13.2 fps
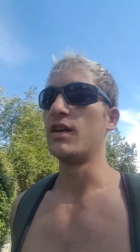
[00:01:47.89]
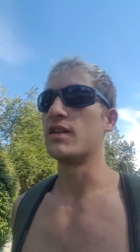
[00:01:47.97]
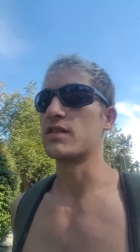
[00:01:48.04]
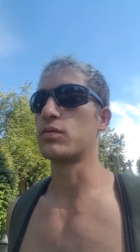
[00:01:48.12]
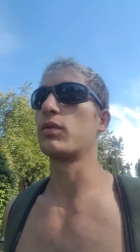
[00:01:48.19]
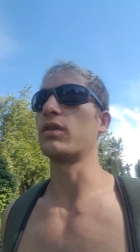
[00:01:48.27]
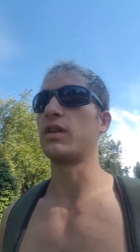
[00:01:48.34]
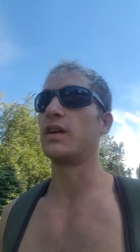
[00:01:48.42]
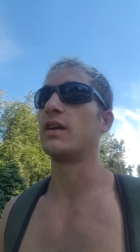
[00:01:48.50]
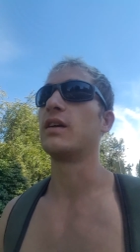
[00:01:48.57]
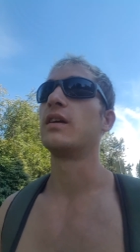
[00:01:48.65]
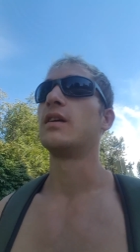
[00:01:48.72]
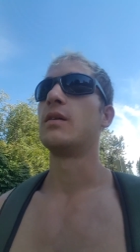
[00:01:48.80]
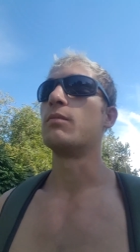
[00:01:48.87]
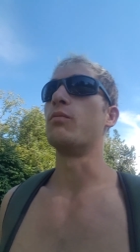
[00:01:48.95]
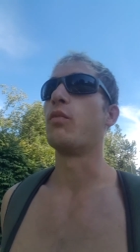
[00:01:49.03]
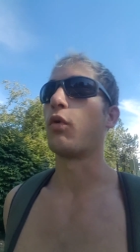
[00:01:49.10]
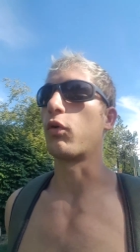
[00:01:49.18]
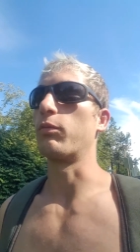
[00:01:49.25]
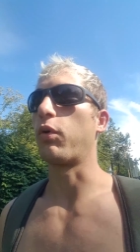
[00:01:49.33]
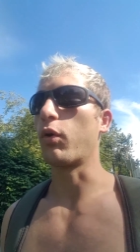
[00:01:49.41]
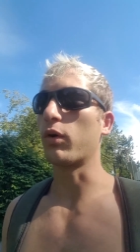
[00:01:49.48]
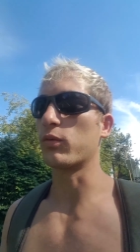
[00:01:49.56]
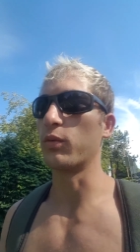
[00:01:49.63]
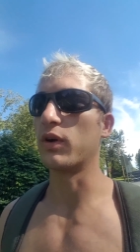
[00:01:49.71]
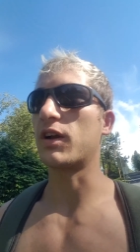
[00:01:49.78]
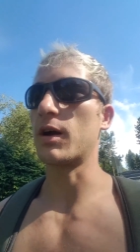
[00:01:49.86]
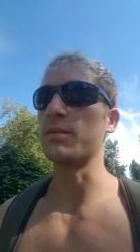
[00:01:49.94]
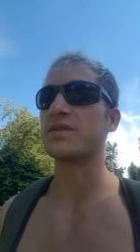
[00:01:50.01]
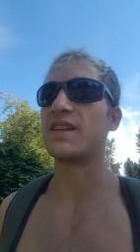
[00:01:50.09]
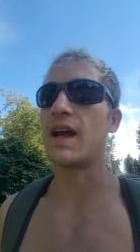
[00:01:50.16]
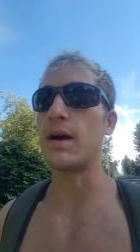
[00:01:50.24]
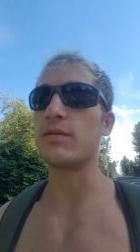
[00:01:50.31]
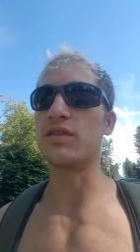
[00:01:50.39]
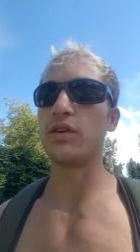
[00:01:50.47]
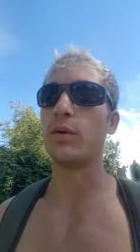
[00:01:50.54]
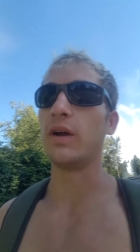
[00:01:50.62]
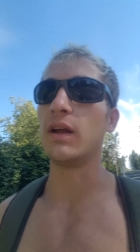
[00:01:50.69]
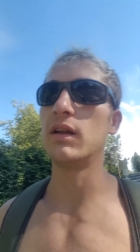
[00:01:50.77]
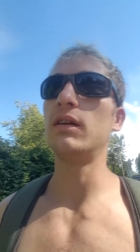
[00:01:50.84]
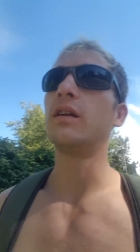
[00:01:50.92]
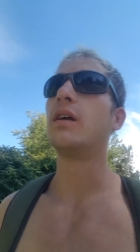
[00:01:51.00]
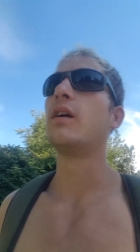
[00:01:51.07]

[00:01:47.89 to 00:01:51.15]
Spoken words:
is really more important when it comes down to it,